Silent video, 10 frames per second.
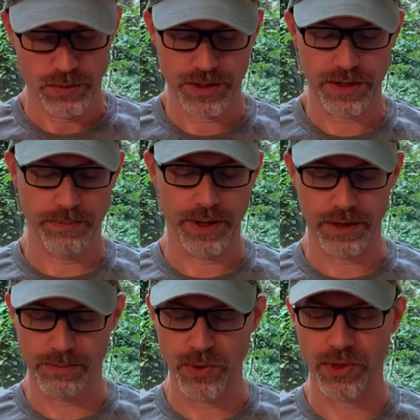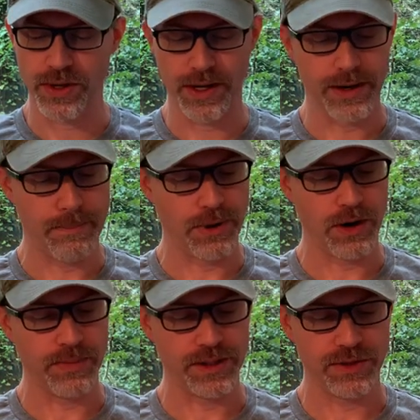recipient both need
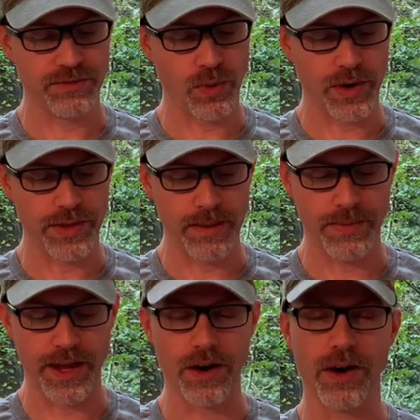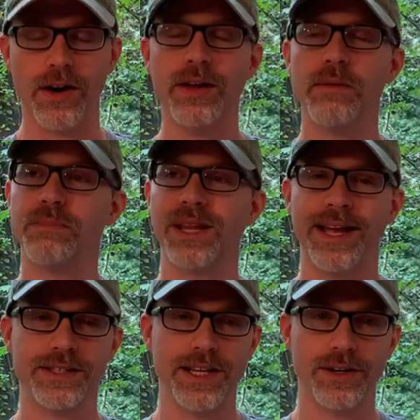permits for them. They are
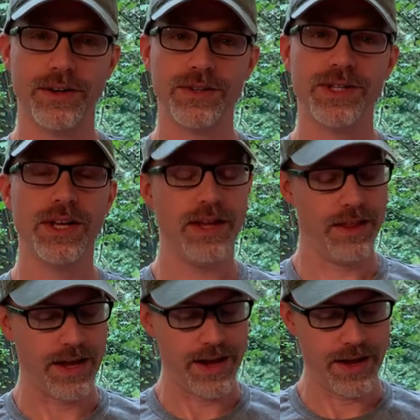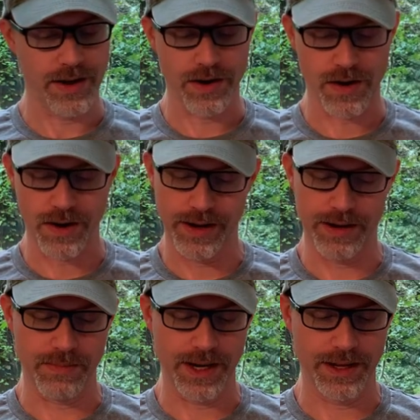plant eaters. They are,
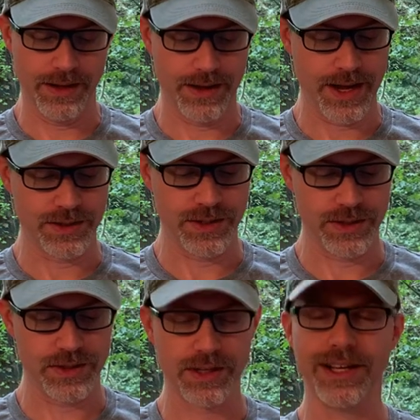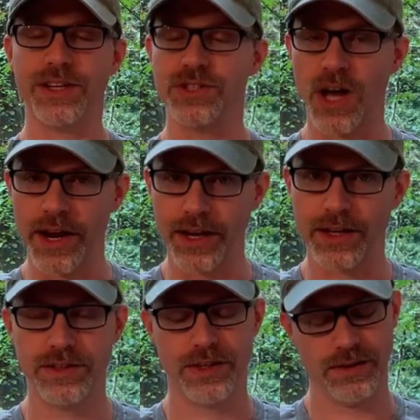in many cases,
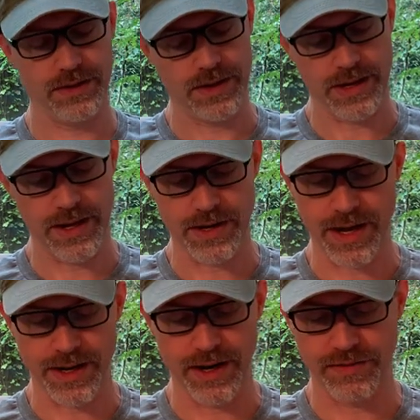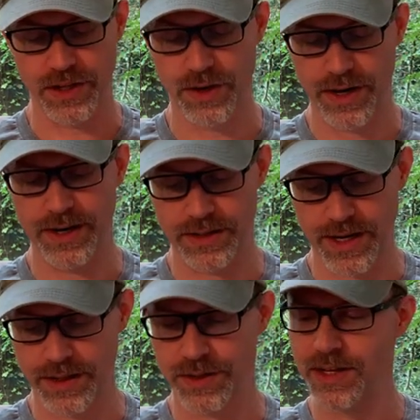exotic, not native to the United
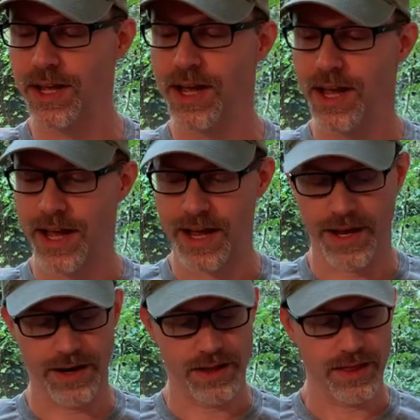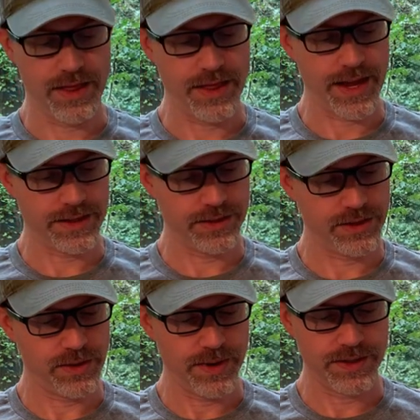States. And that
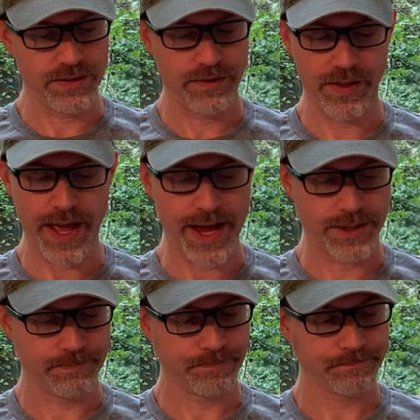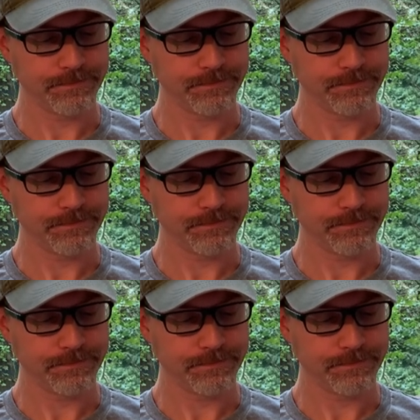is the reason for that.